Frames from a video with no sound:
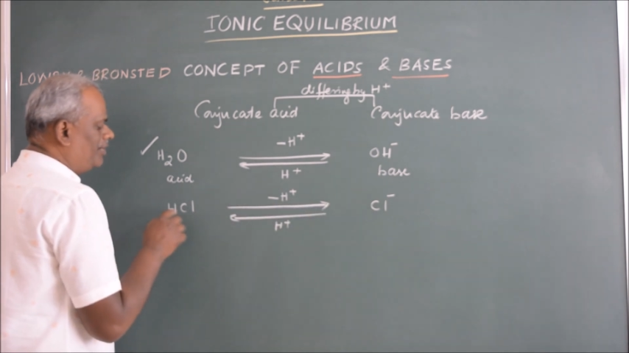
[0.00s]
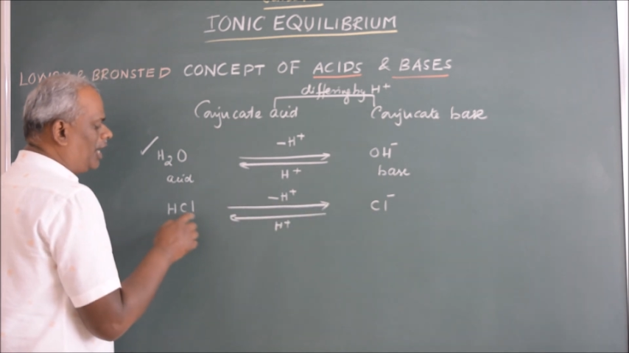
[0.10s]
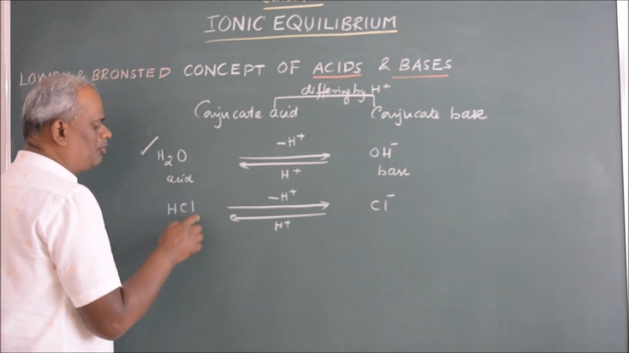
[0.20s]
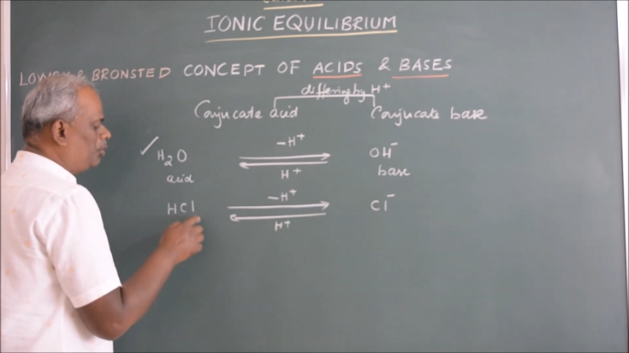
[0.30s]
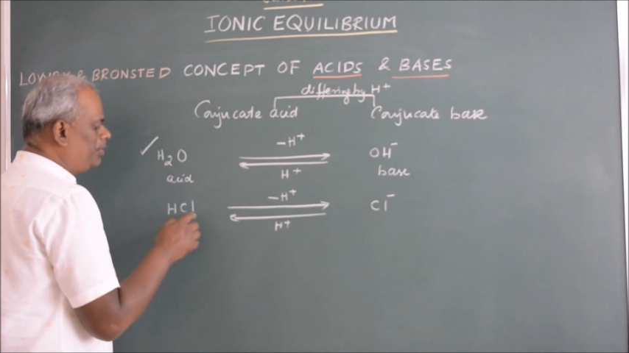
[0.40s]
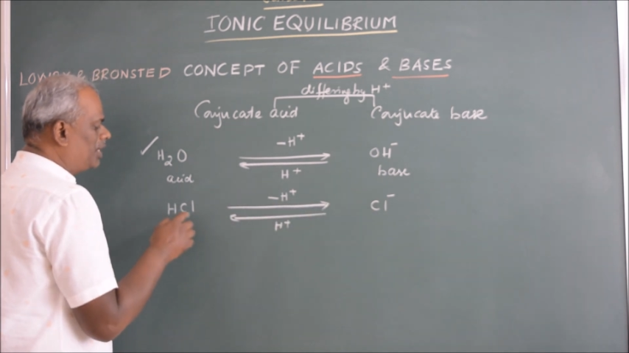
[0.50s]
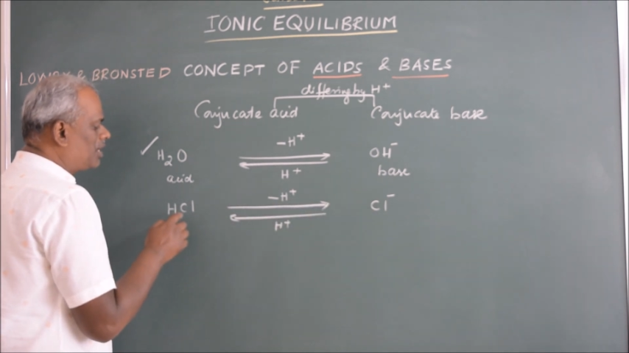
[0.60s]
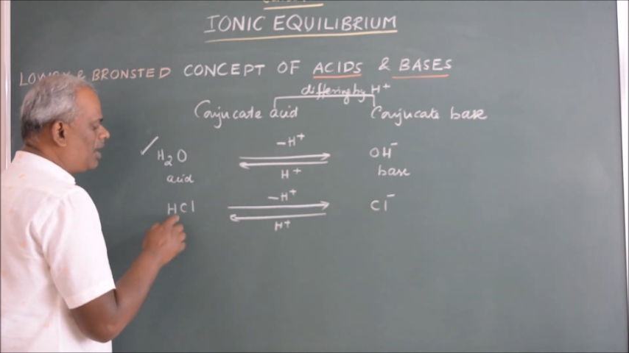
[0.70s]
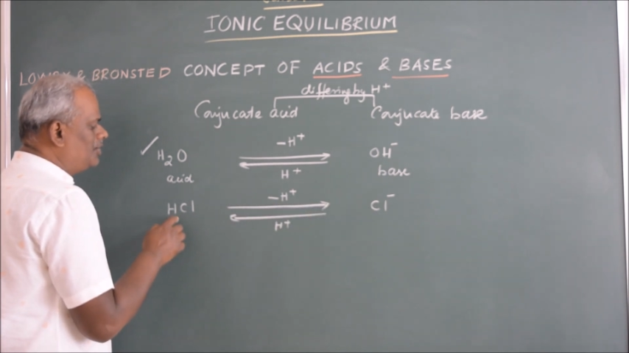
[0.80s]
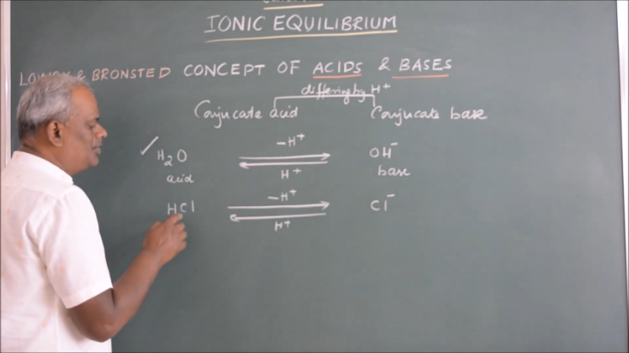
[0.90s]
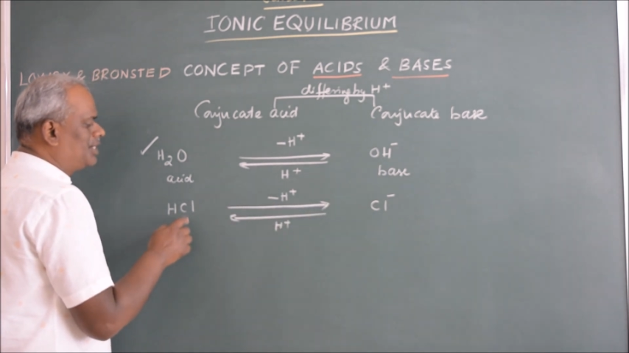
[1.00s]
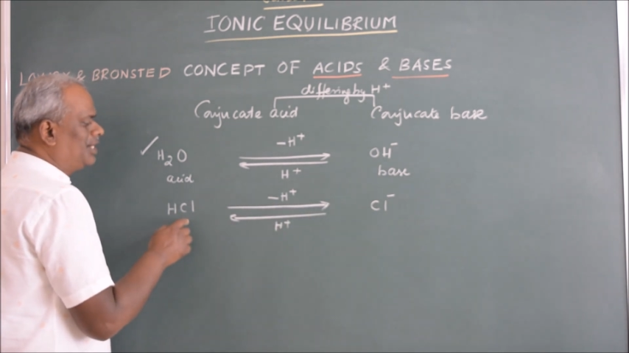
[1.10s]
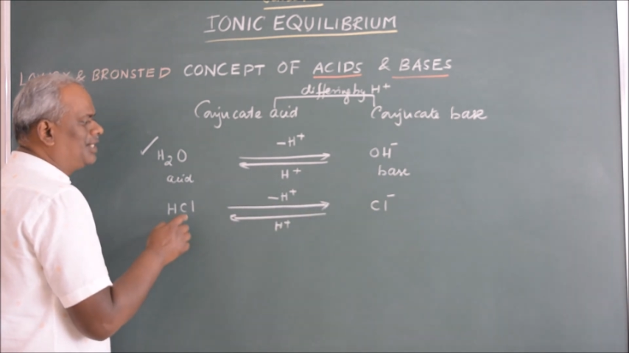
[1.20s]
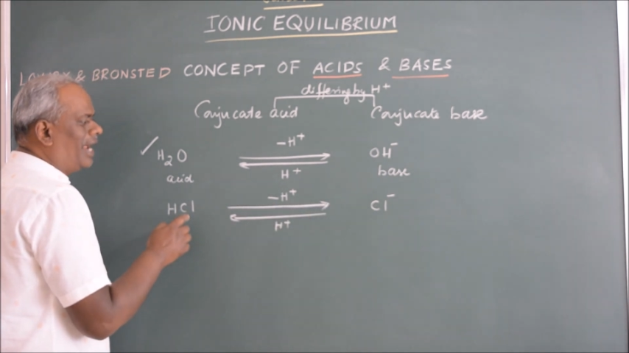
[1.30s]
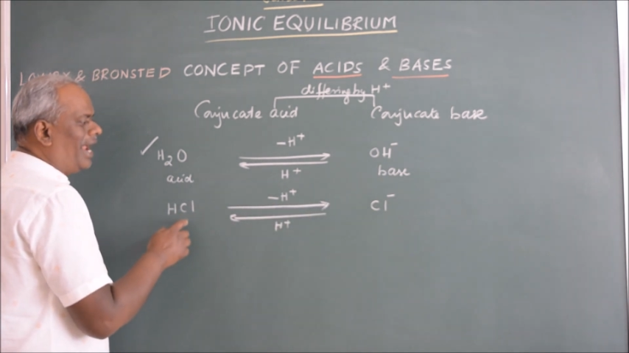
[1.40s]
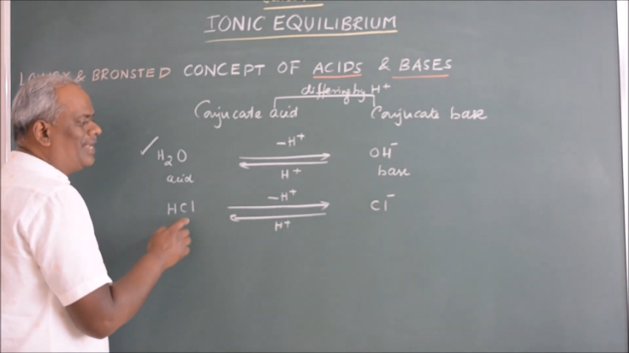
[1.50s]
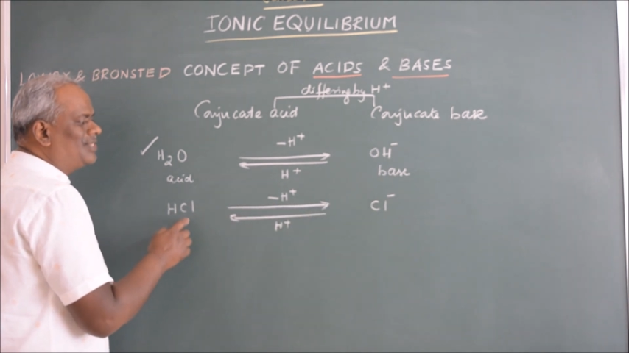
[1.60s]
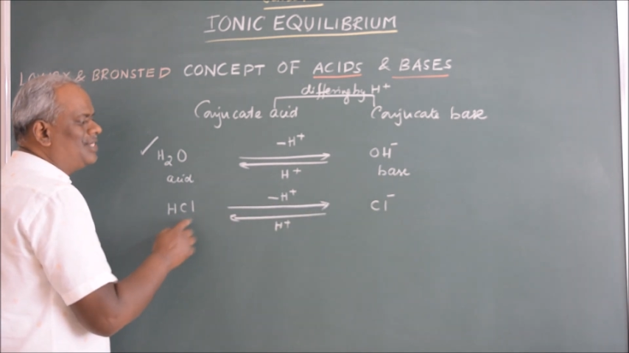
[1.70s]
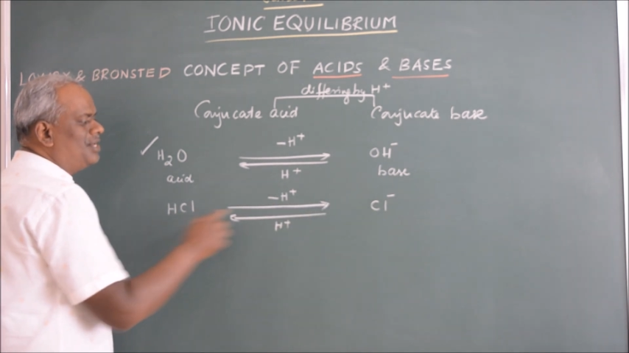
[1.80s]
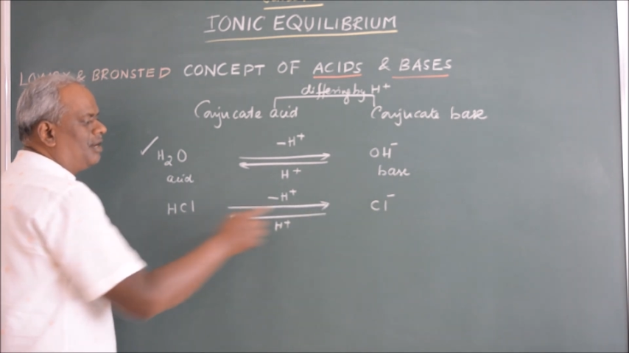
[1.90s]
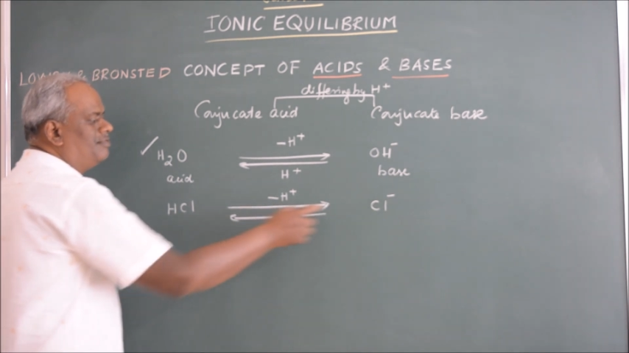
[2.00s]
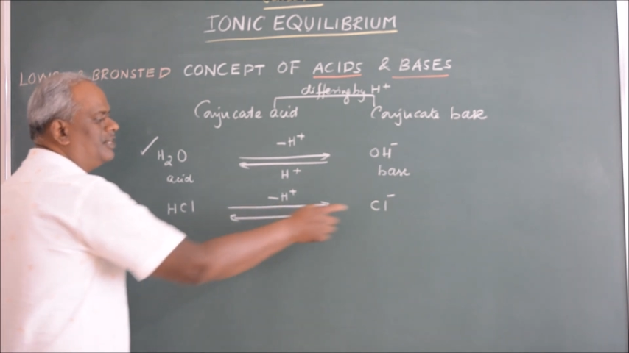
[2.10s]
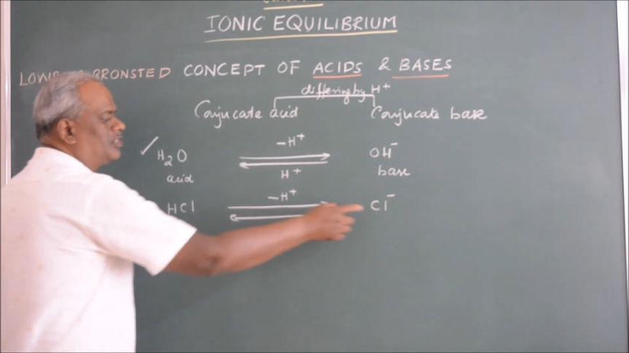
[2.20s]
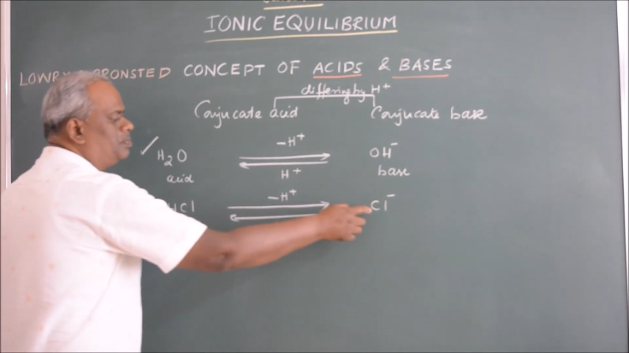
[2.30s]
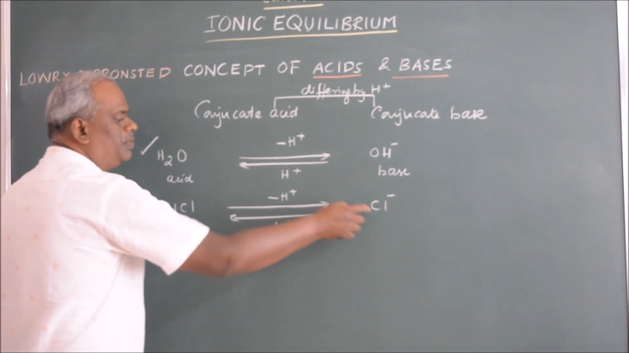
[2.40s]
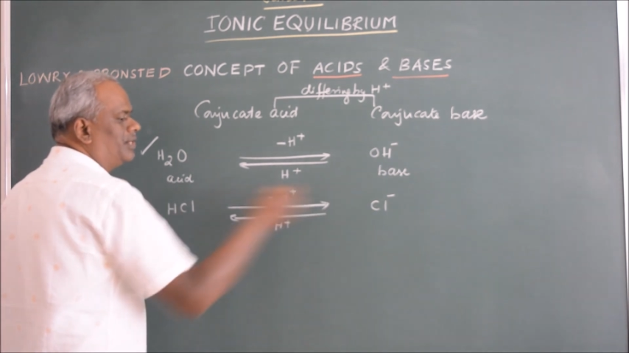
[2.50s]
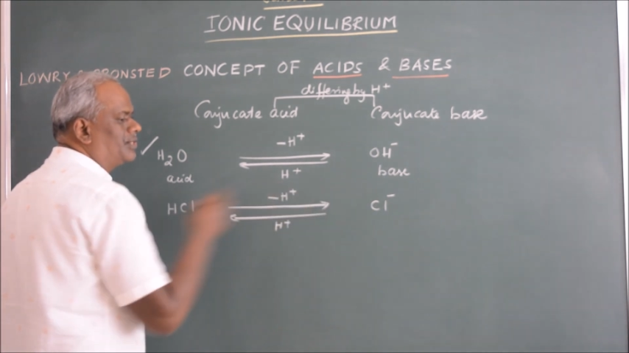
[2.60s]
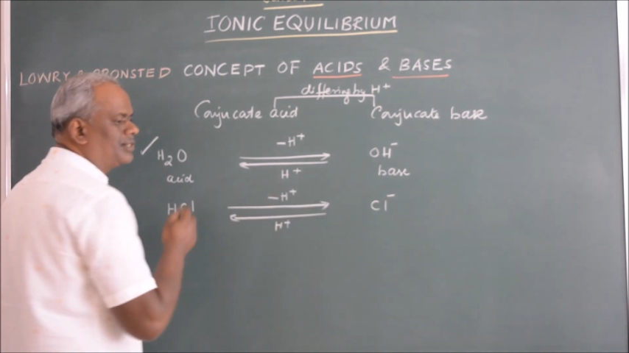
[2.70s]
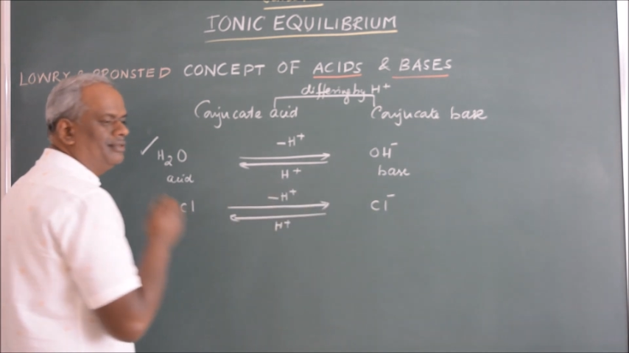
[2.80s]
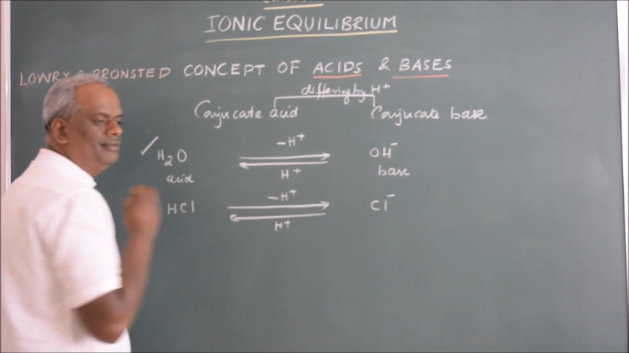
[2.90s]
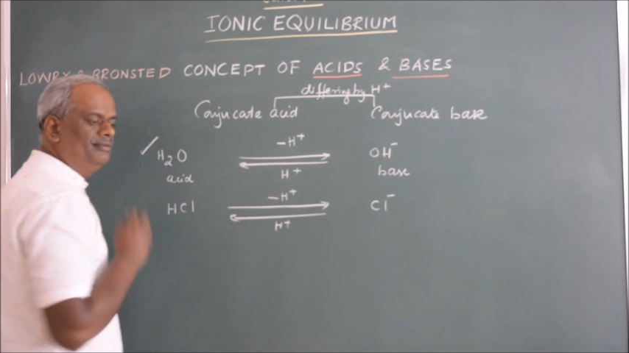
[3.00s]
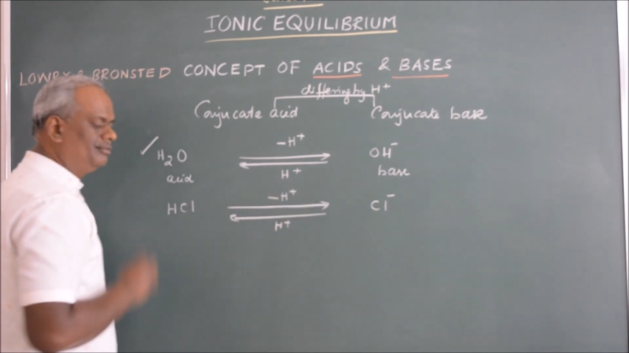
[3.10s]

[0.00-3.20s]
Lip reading: That would be the conjugate acid of this base.